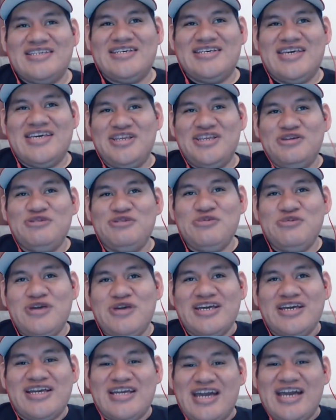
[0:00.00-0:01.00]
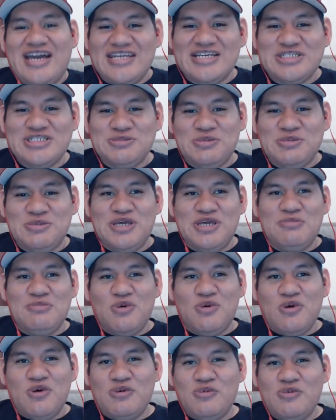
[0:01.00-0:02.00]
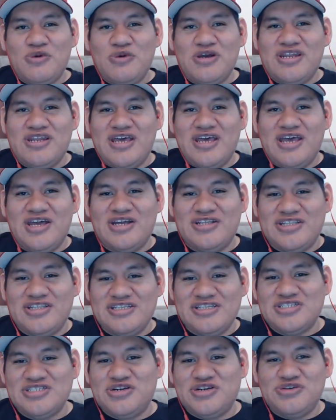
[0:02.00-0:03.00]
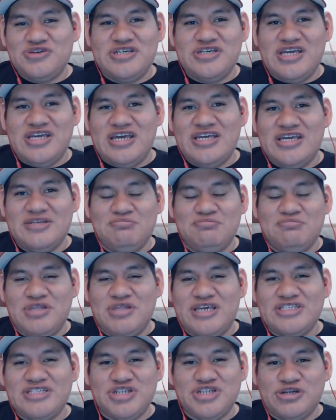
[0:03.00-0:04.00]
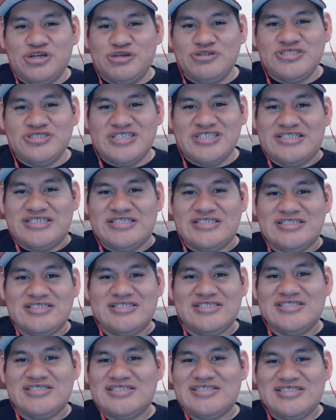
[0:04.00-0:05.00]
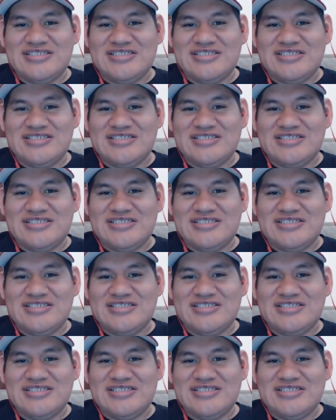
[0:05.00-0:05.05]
can you kind of explain more what this Create Blank Journals is?